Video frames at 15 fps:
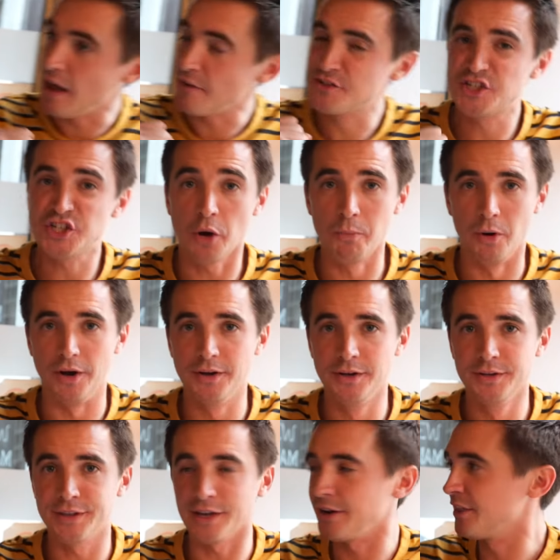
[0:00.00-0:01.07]
I have someone
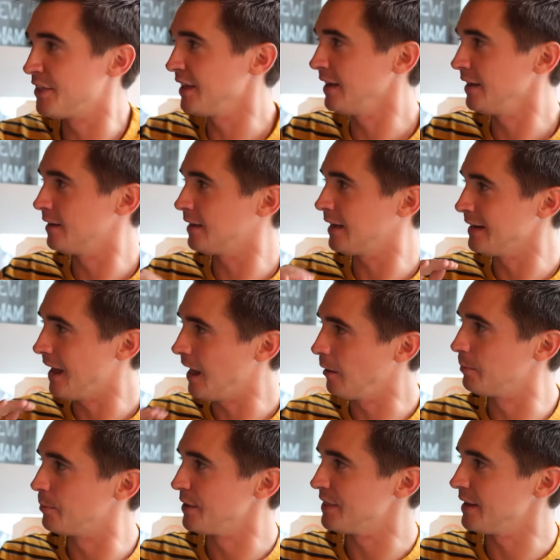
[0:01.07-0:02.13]
that I think can
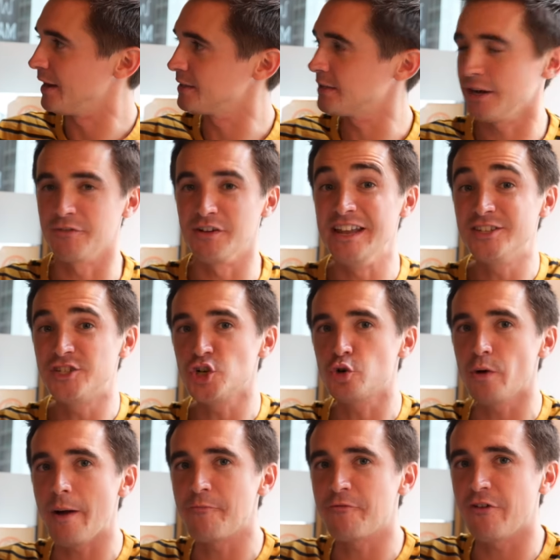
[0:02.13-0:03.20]
help with that. I have an
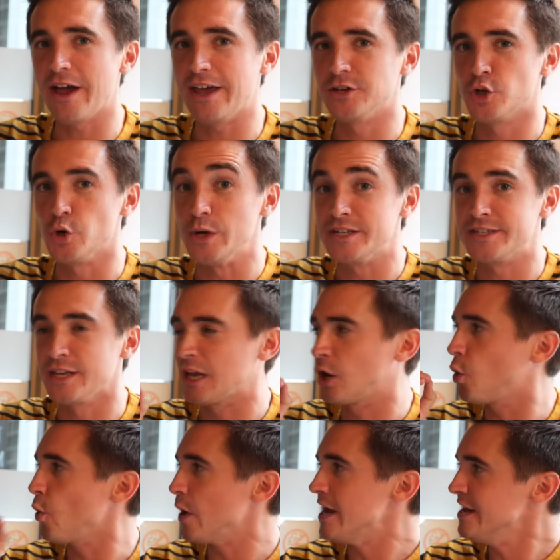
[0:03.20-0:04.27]
Instagram friend who is the
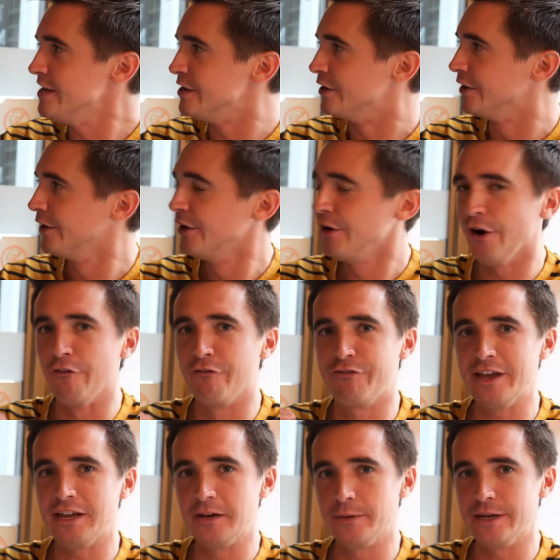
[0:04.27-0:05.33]
queen of
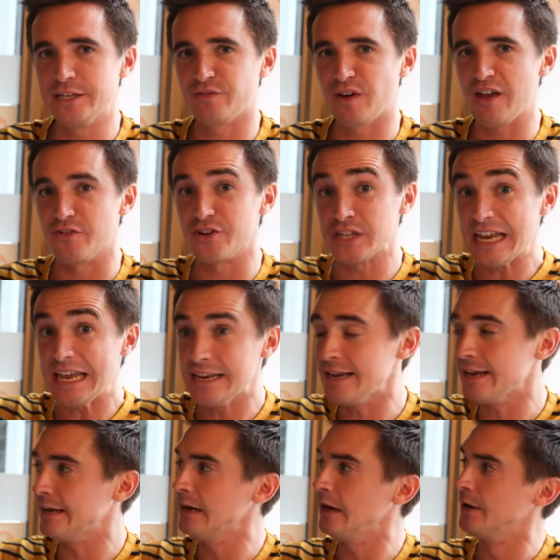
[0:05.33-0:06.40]
Vietnamese flavours in,
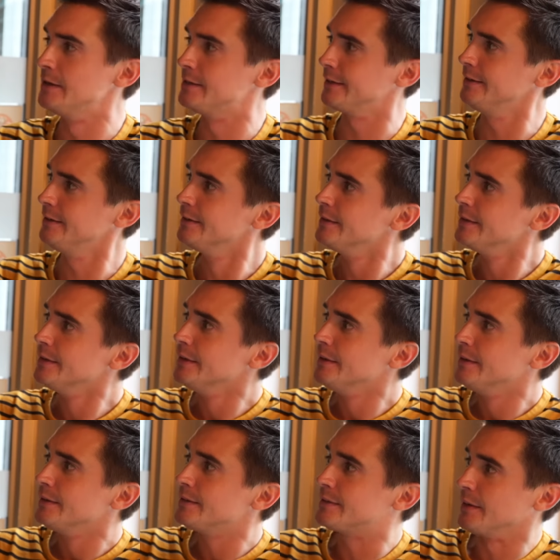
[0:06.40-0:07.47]
in London.
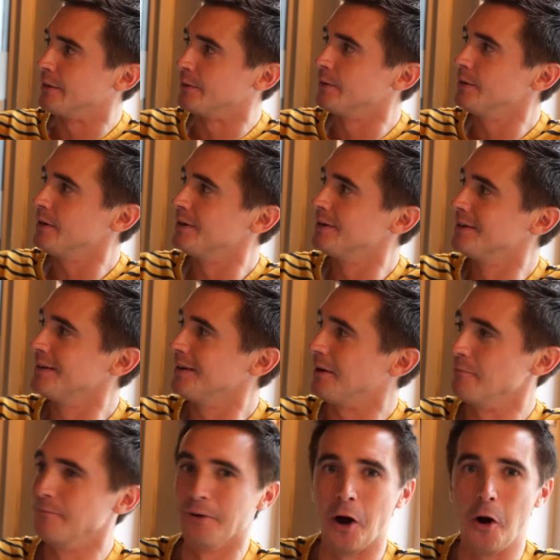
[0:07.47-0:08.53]
So
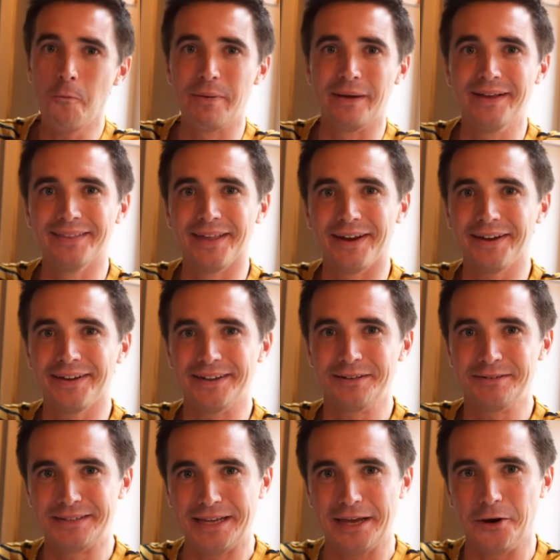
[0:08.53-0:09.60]
I'm hoping that I
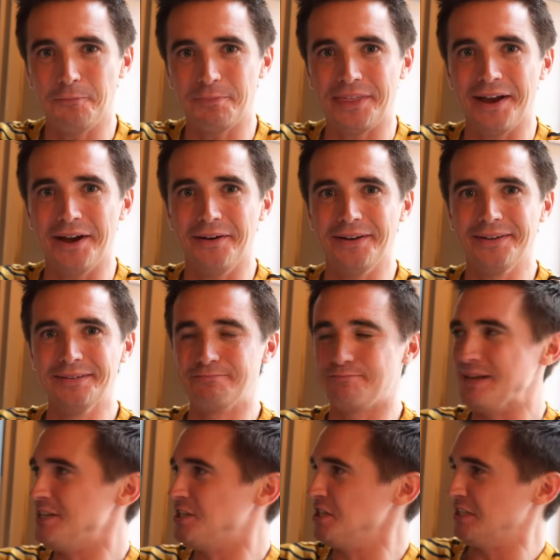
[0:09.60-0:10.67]
can get up there and
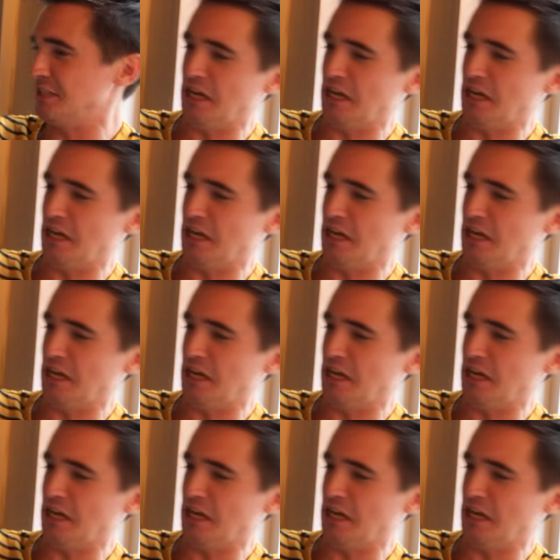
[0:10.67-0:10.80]
beat you